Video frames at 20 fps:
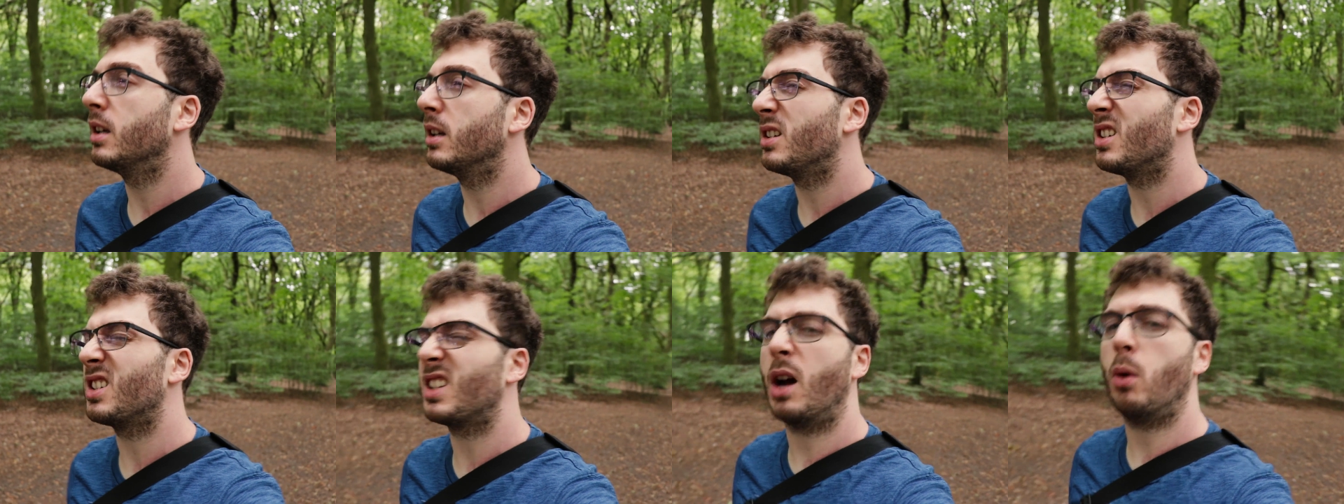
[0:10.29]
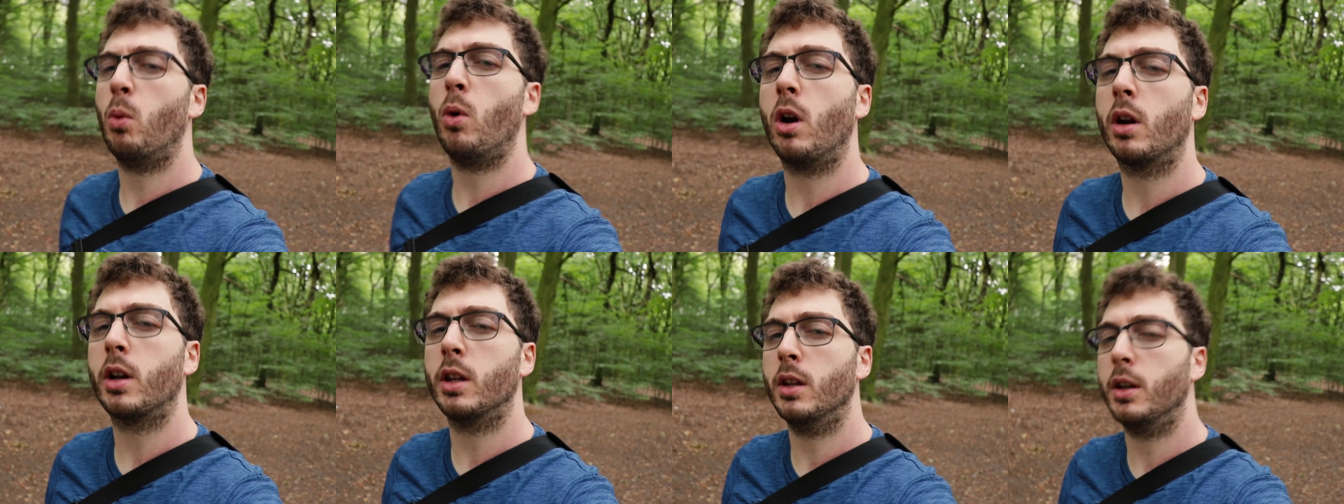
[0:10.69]
Just out
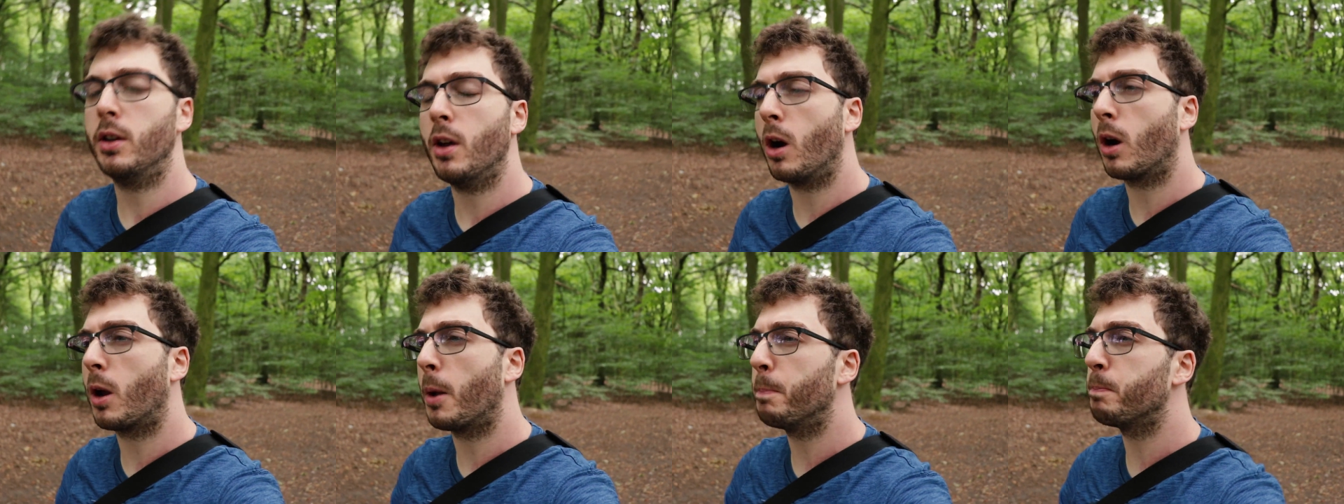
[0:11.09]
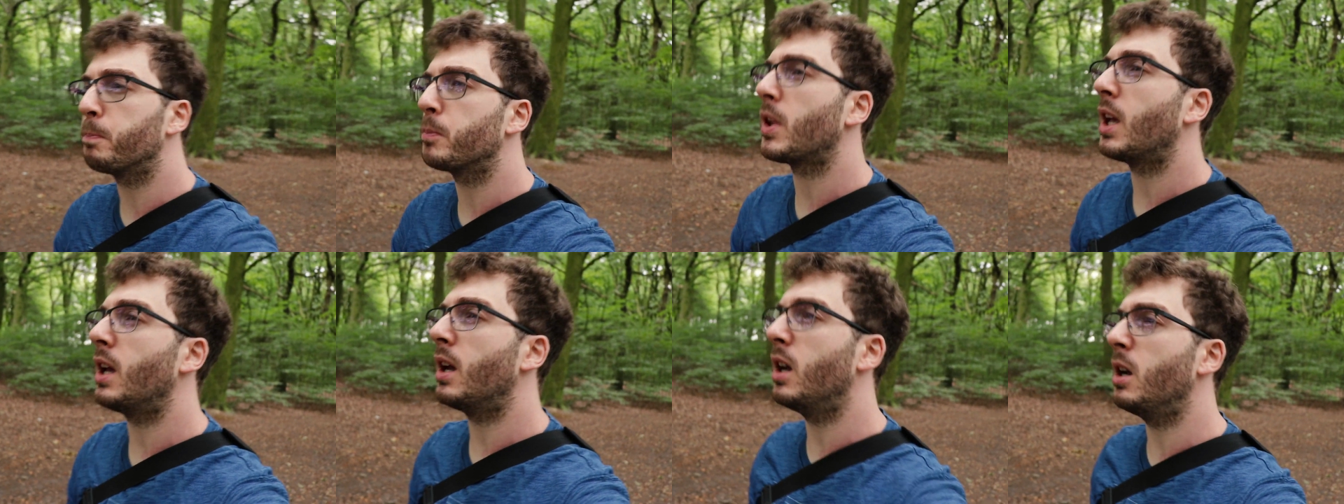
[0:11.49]
walking the dog.
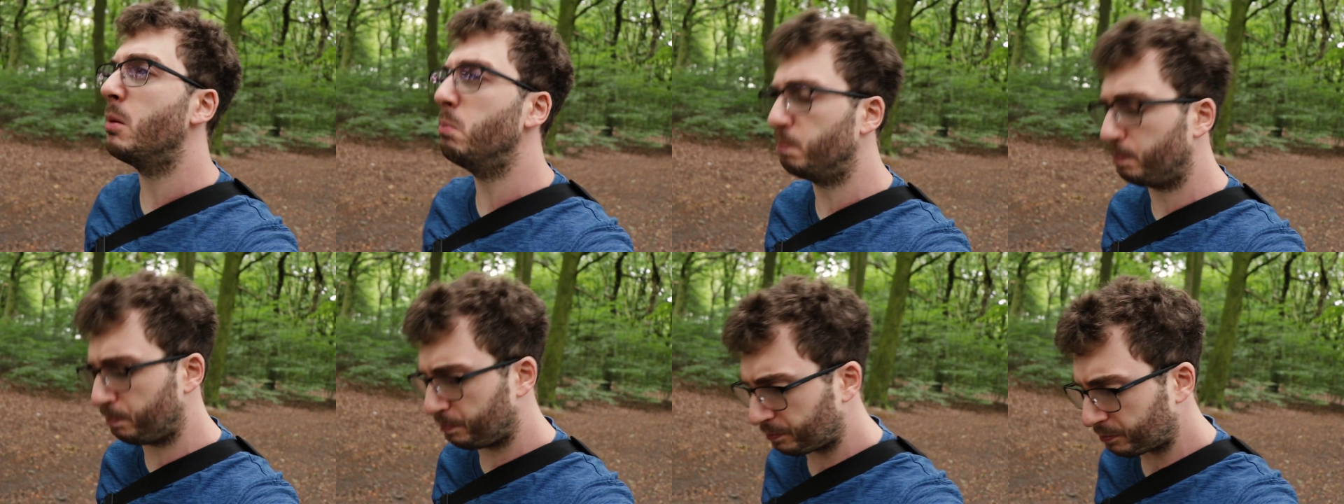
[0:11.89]
I